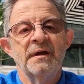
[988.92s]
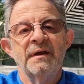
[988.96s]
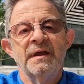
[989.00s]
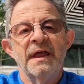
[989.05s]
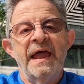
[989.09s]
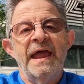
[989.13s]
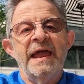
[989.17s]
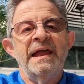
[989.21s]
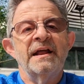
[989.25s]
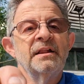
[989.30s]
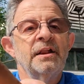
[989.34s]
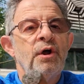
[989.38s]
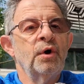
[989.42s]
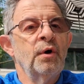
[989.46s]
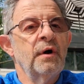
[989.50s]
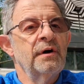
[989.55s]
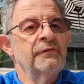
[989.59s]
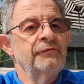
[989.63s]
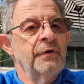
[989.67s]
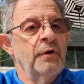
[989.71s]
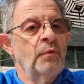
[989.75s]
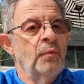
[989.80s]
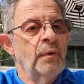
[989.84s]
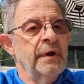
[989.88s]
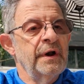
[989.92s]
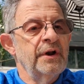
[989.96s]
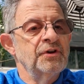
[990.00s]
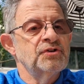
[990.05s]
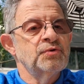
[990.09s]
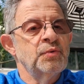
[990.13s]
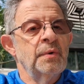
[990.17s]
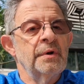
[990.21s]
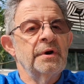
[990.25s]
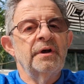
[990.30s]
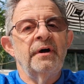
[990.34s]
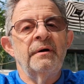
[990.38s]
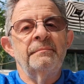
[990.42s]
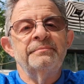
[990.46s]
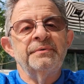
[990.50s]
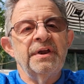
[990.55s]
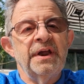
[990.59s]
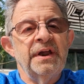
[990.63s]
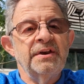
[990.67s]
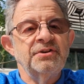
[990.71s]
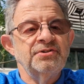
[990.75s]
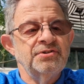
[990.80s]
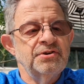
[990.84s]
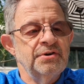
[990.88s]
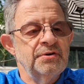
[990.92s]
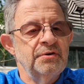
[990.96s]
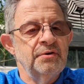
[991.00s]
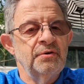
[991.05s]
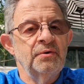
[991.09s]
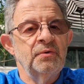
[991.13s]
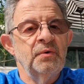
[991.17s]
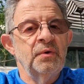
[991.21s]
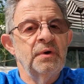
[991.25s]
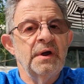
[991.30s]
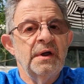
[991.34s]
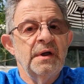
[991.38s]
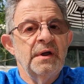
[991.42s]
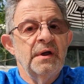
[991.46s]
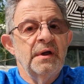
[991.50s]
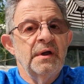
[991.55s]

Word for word: Hey, hello everyone, I just want to update you.